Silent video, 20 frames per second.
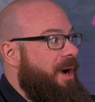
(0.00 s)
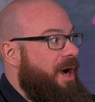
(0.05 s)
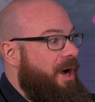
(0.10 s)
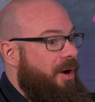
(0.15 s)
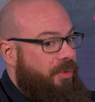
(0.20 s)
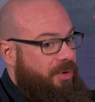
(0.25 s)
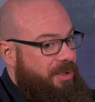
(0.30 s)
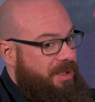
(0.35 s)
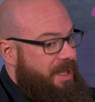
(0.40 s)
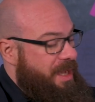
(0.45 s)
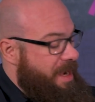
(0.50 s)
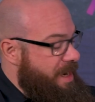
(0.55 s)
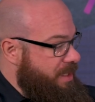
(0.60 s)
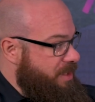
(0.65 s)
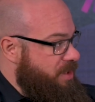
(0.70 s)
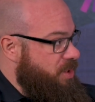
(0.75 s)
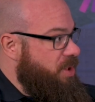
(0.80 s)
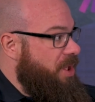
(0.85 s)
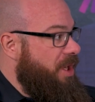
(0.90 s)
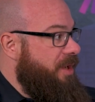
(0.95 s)
our
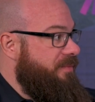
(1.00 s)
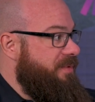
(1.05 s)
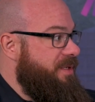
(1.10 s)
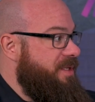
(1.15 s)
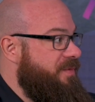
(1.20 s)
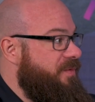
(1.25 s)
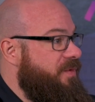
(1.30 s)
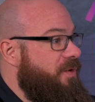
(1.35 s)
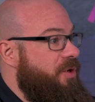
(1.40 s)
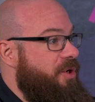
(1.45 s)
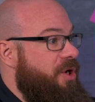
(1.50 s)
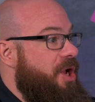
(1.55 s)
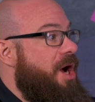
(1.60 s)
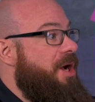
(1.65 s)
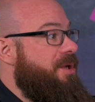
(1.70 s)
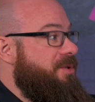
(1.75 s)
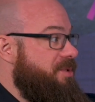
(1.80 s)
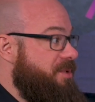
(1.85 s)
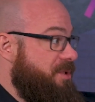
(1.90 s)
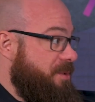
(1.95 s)
clients solve this for
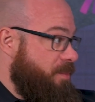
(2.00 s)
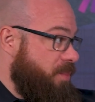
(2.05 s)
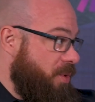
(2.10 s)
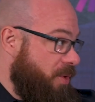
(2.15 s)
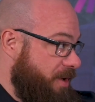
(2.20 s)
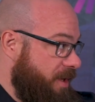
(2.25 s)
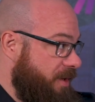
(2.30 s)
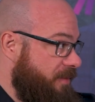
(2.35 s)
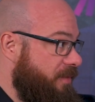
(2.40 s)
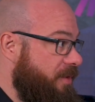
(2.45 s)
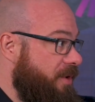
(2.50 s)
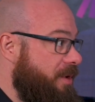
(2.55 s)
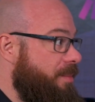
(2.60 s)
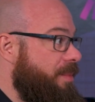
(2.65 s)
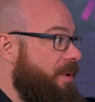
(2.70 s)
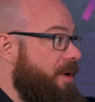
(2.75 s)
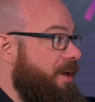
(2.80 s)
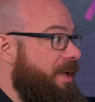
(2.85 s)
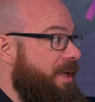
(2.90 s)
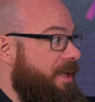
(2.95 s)
non-supporting
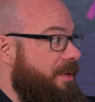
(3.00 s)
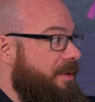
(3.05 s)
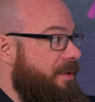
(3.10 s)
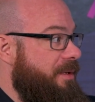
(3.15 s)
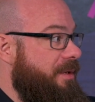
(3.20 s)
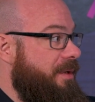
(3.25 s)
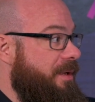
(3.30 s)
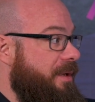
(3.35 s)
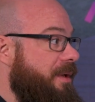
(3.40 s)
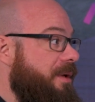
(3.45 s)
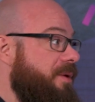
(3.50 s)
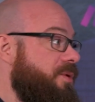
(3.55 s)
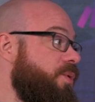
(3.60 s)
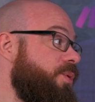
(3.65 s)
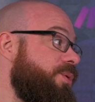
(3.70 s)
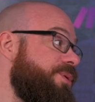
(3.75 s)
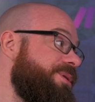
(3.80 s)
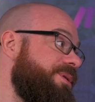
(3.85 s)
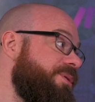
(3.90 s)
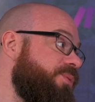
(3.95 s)
third-party
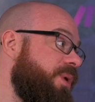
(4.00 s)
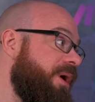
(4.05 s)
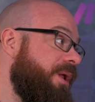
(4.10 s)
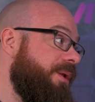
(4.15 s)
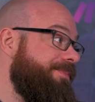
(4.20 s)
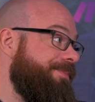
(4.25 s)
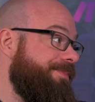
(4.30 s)
tools as well.